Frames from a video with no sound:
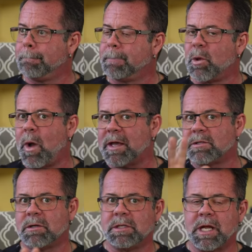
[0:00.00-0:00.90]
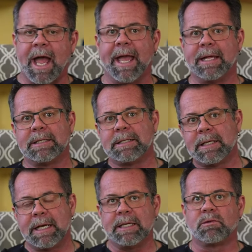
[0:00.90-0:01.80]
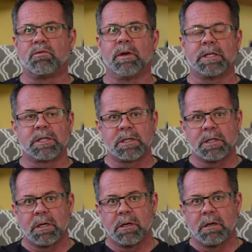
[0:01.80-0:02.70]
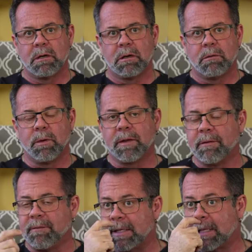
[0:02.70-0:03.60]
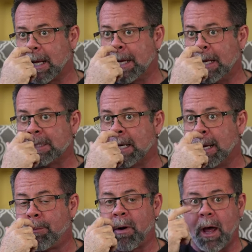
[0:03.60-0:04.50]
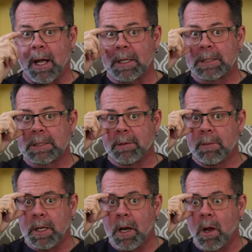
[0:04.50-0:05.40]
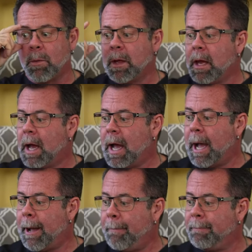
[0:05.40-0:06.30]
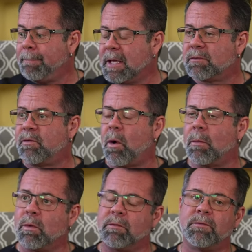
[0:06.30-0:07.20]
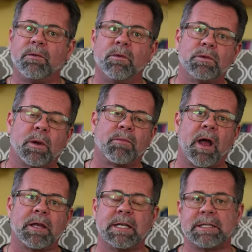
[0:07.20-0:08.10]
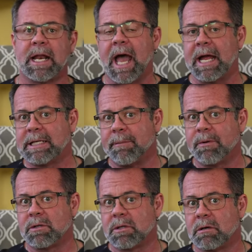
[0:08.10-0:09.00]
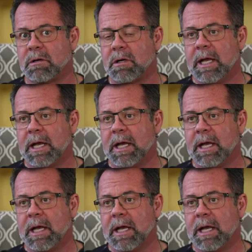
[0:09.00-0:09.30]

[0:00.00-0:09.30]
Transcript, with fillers: The Western diet is rich with advanced glycation end products. You know, um, it's formed when foods are processed at high temperature.